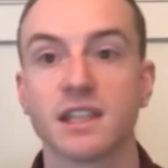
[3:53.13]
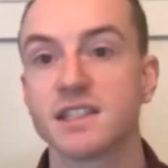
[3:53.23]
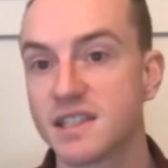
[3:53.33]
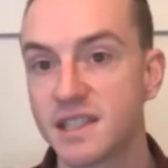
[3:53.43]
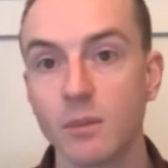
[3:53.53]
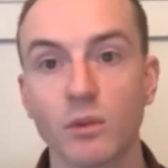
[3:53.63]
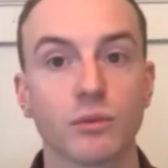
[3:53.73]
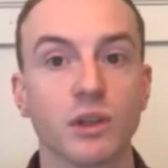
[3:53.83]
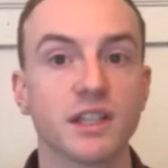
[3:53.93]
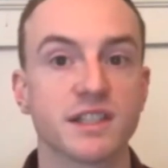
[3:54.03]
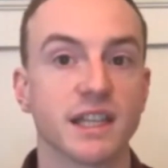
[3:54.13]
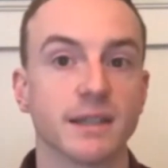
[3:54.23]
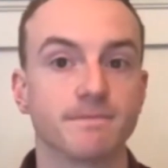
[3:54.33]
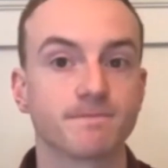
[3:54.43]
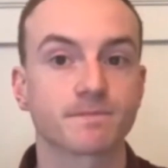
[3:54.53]
It's the same with real
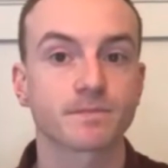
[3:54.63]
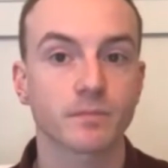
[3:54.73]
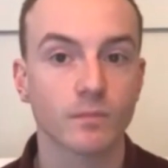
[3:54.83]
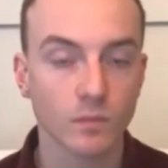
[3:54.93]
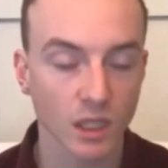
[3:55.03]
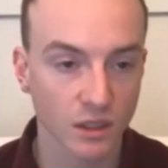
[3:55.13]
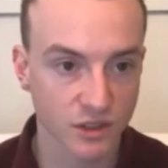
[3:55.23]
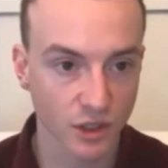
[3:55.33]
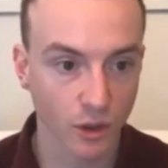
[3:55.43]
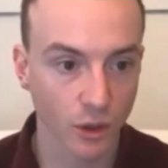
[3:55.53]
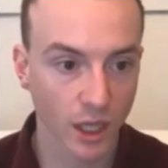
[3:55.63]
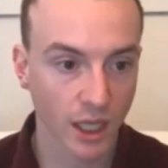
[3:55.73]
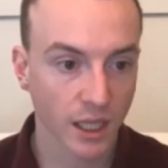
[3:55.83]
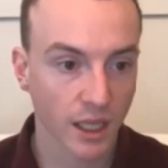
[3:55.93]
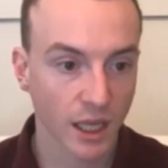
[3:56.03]
estate. So
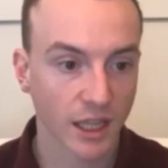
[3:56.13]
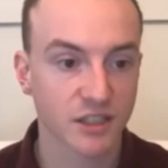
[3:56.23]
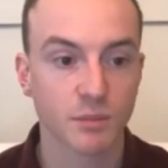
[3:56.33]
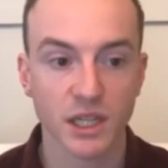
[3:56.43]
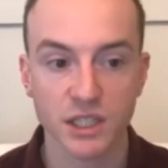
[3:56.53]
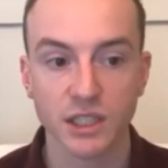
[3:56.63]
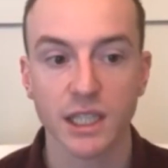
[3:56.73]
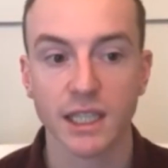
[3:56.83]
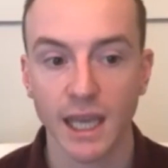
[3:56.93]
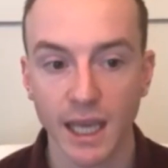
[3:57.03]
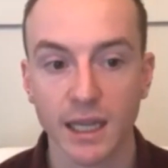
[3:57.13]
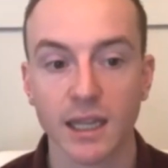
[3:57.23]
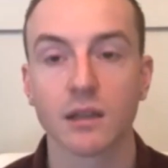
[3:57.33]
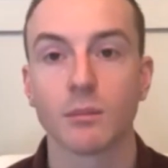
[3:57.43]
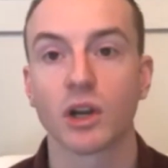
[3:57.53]
especially again
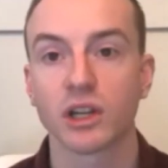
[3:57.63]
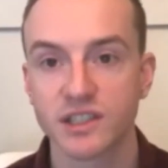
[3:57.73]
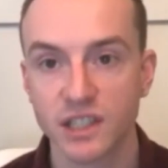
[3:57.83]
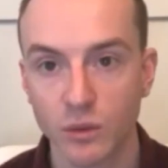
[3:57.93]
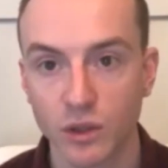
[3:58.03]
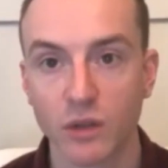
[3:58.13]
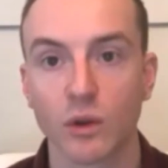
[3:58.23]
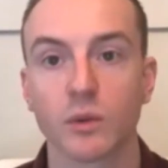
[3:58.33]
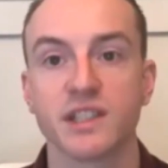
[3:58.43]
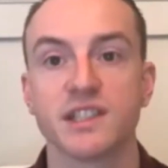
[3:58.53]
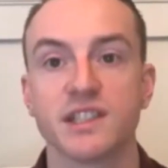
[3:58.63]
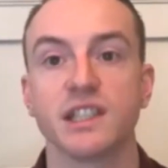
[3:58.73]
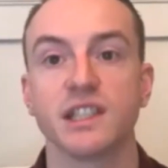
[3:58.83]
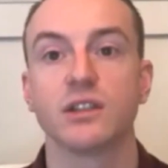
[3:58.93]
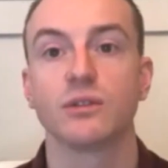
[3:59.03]
in the markets that we're in where we
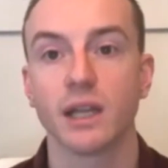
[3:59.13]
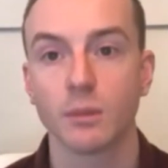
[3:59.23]
see great